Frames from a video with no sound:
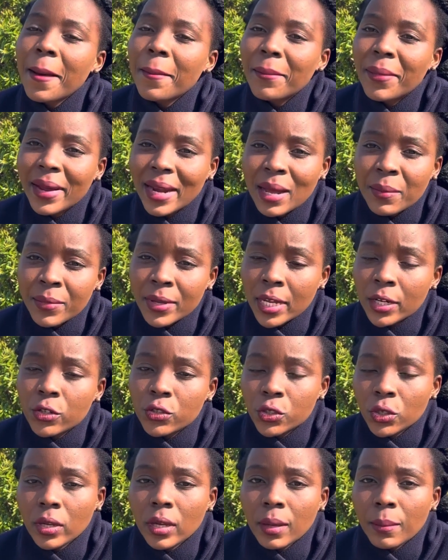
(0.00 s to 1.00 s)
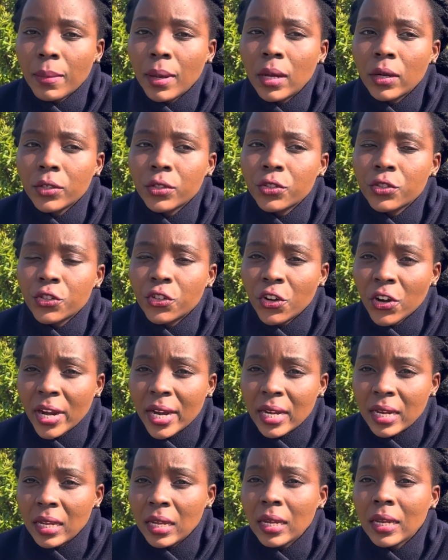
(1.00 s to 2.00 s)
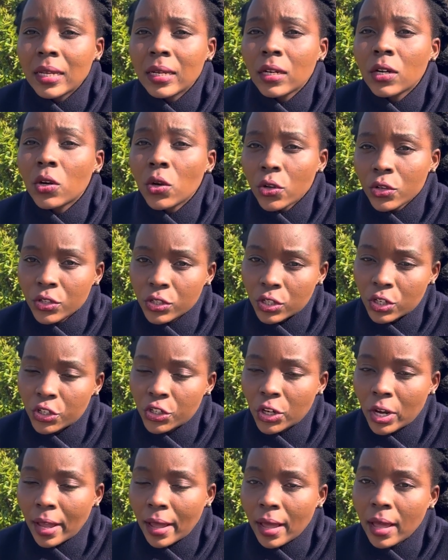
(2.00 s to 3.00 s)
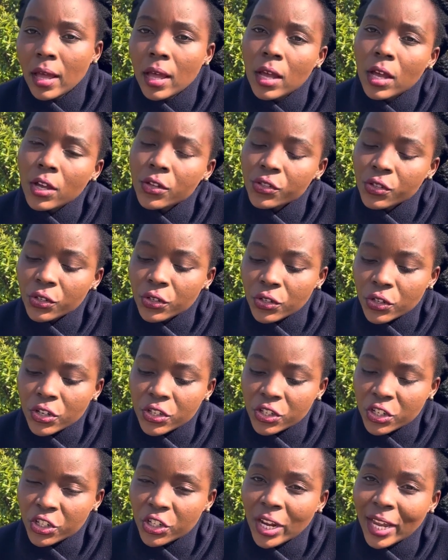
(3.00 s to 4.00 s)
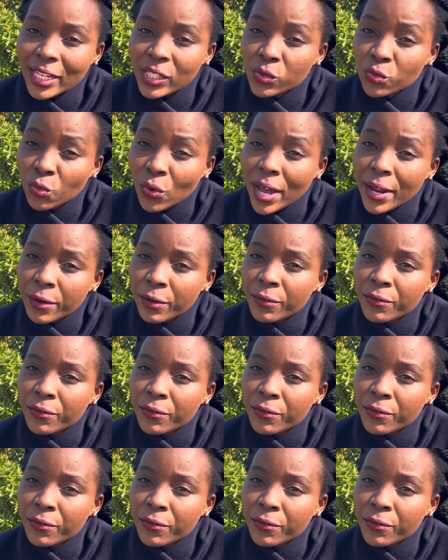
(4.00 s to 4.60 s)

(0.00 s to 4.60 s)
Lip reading: but I'm here to talk about training in Gloucestershire. So Gloucestershire is one